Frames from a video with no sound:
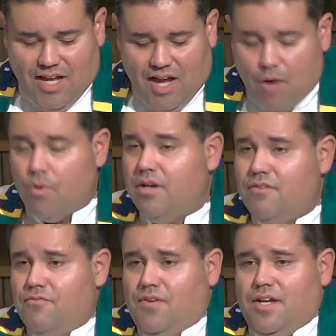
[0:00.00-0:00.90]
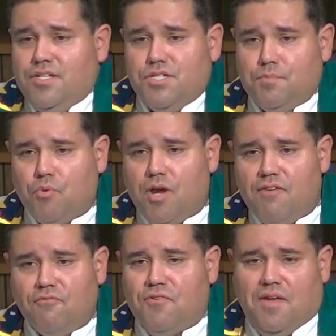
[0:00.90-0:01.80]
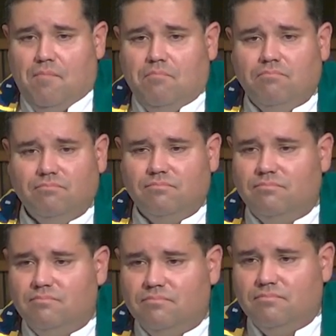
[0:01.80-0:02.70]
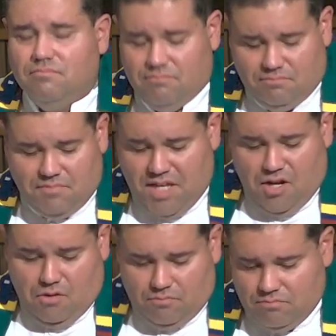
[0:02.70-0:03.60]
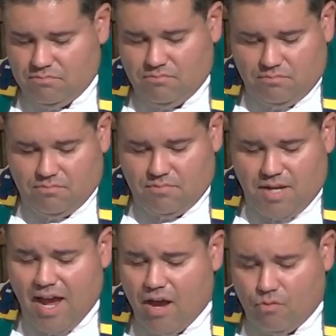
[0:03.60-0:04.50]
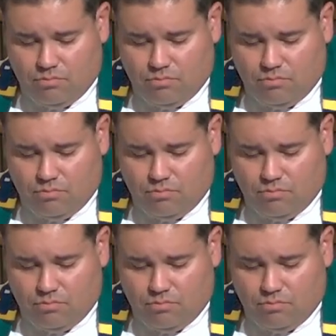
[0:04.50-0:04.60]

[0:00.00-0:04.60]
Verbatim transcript: I want to invite us to pray for them here now.